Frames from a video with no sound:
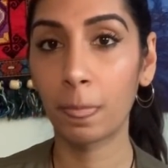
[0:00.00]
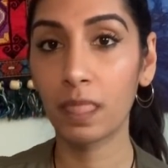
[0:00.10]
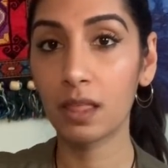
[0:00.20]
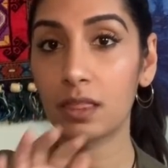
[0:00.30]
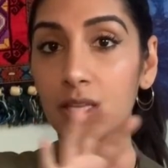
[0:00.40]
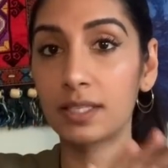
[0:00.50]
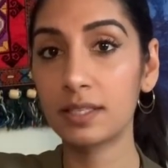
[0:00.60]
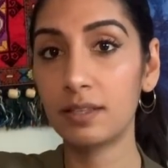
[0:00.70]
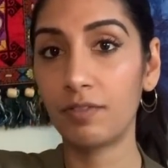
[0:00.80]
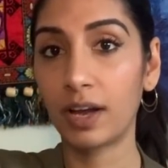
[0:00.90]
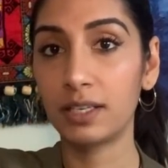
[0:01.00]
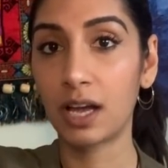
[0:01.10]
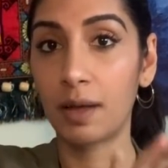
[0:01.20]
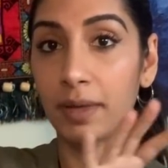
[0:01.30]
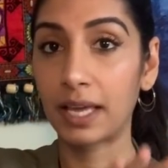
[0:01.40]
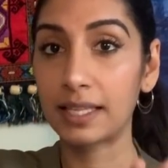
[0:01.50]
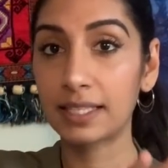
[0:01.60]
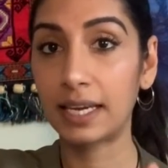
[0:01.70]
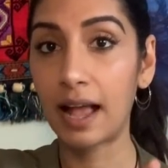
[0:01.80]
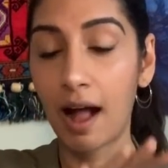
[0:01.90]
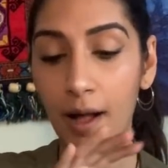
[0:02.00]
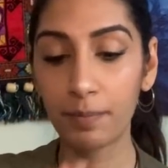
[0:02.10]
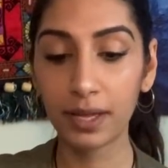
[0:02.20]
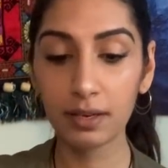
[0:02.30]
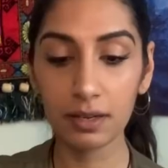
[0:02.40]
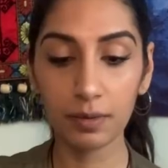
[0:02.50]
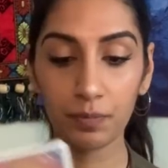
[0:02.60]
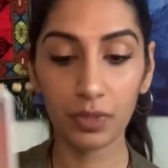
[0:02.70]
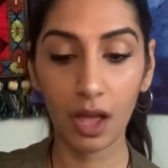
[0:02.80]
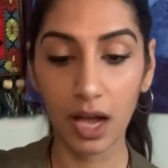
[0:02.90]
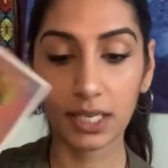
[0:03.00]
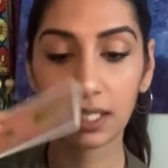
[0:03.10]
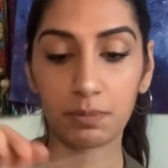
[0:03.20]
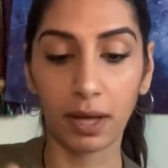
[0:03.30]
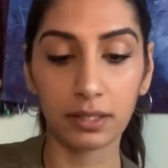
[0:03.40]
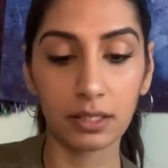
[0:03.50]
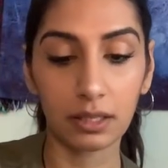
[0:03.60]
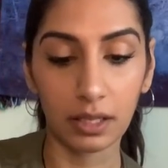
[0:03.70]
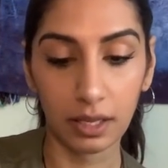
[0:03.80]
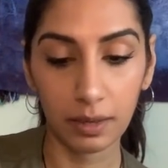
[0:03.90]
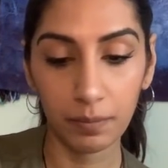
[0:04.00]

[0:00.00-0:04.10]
This is divine timing. It's gonna happen unexpectedly,